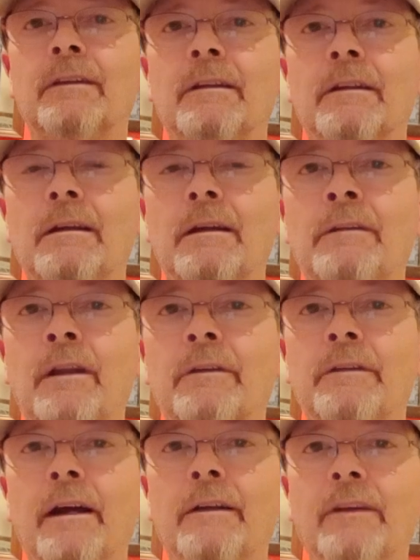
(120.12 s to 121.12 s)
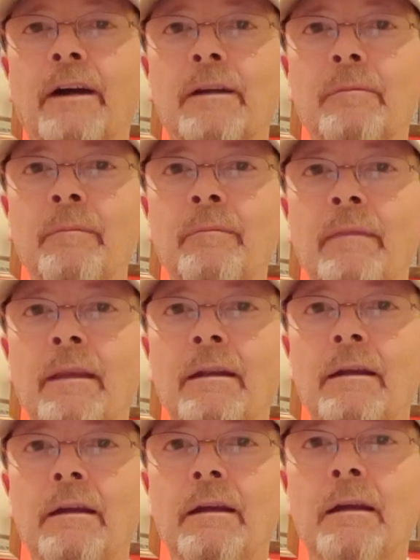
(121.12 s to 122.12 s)
another nice item
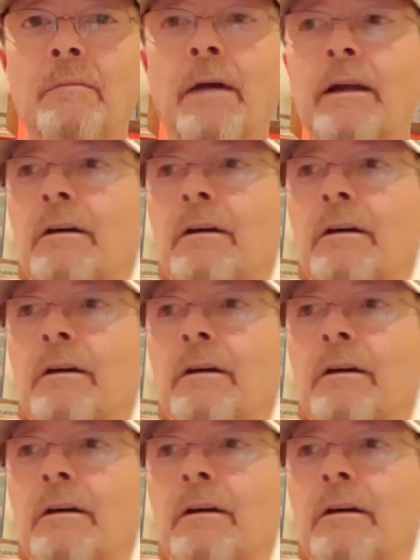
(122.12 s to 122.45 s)
in my